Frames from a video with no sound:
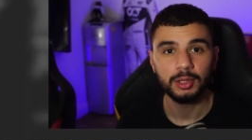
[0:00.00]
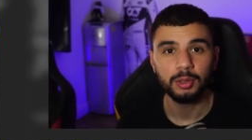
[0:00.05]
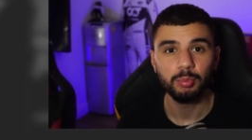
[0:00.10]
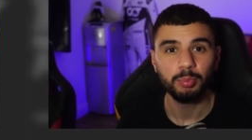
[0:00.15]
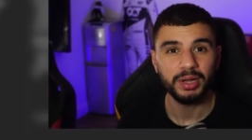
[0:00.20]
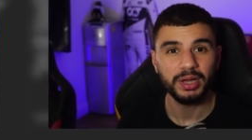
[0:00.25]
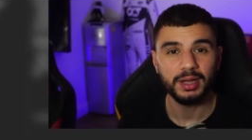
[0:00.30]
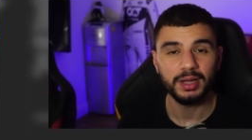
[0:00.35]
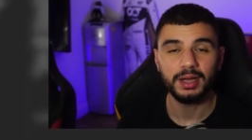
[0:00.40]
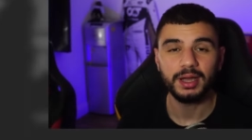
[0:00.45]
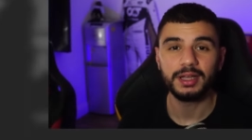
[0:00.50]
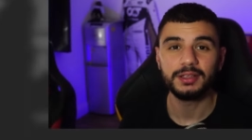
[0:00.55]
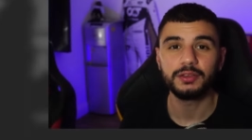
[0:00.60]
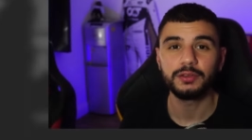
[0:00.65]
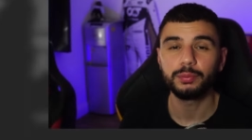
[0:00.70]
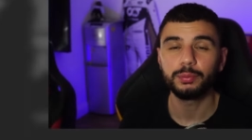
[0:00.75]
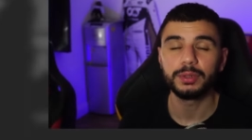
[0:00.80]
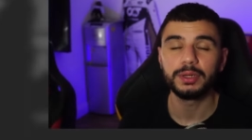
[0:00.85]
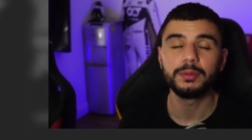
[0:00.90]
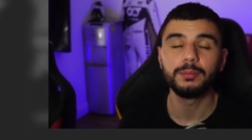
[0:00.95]
but I
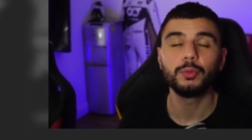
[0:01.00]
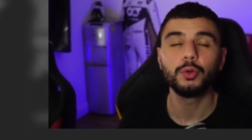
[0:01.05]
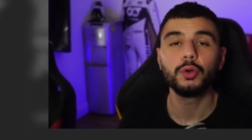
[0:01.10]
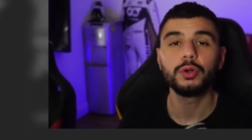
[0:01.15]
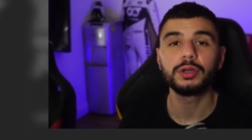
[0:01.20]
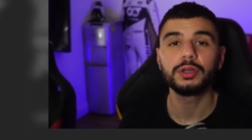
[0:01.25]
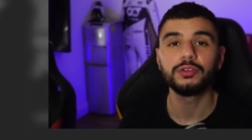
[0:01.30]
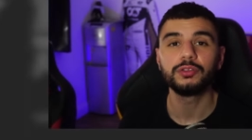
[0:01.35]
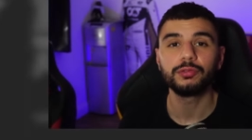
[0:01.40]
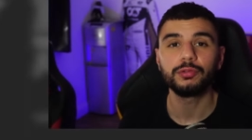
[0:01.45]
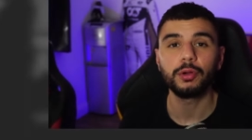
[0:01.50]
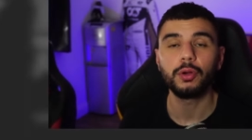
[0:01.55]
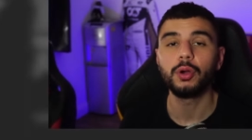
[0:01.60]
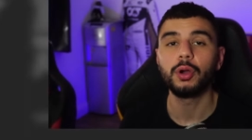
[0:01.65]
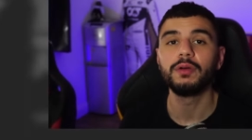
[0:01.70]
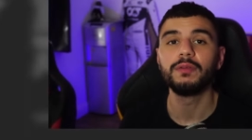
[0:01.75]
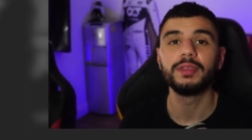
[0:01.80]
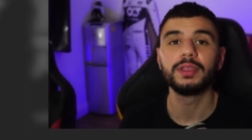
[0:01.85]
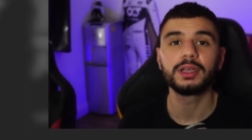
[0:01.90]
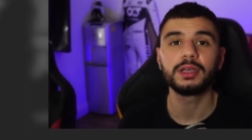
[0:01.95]
just wanted more control
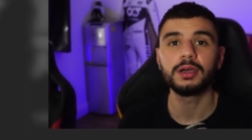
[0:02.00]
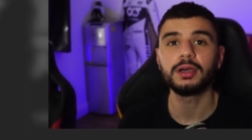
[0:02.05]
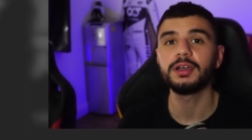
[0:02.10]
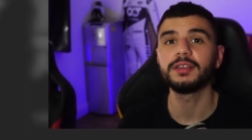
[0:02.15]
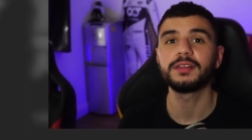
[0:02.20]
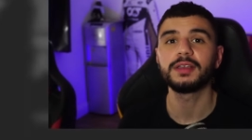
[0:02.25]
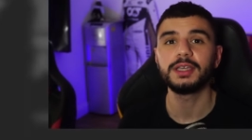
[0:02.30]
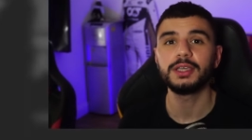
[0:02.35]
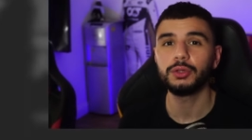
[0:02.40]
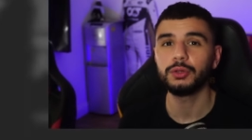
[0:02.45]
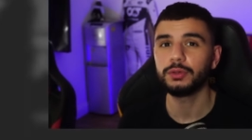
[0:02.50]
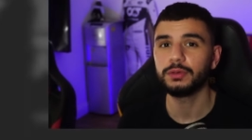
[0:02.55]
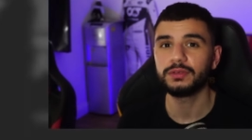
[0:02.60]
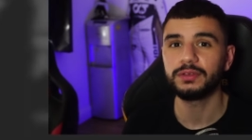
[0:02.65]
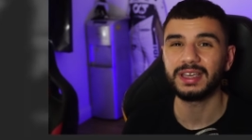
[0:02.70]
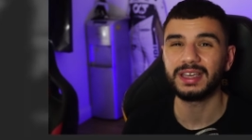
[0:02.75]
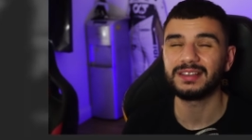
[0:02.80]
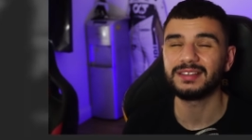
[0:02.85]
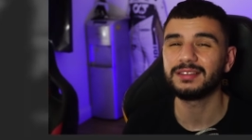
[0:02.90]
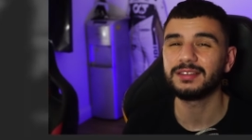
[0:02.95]
over the cars I use
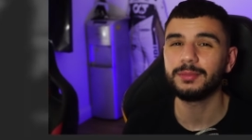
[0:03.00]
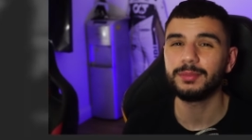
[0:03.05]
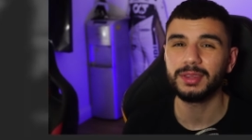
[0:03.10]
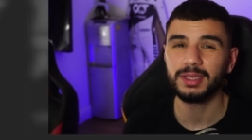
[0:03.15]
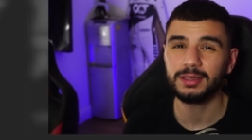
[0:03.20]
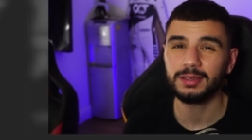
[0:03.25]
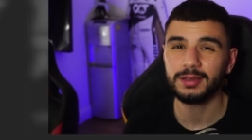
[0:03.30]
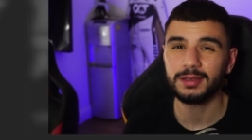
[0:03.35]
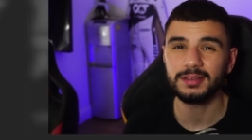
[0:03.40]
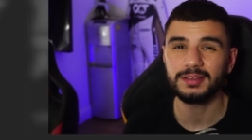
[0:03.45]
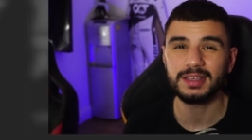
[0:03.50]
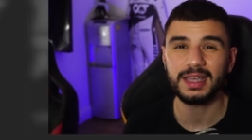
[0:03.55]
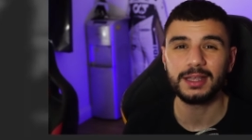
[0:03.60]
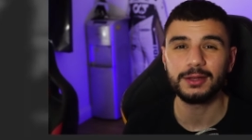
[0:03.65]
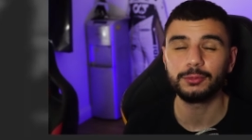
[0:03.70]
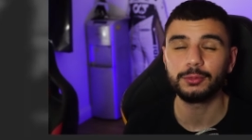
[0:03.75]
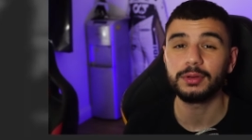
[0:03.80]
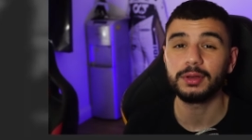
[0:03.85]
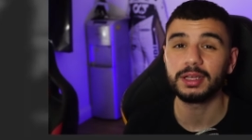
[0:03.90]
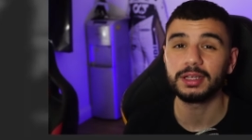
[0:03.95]
as some of the cars
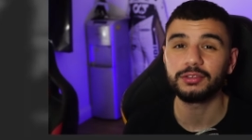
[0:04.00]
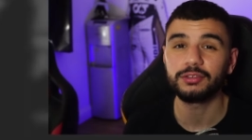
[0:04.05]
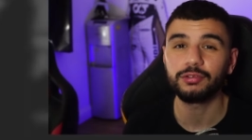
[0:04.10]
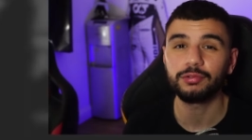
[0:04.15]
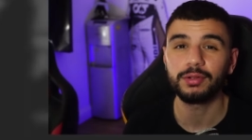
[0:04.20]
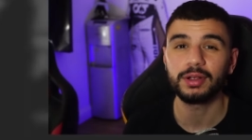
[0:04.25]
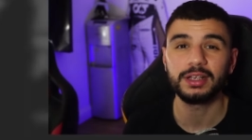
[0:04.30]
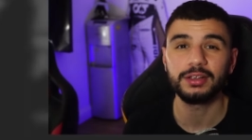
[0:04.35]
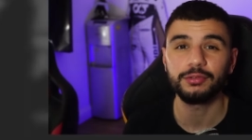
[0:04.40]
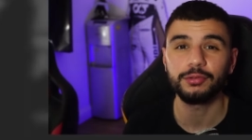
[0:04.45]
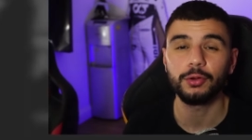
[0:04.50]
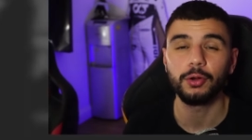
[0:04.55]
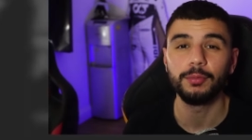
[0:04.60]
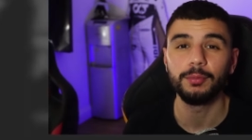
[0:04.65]
handled like trash on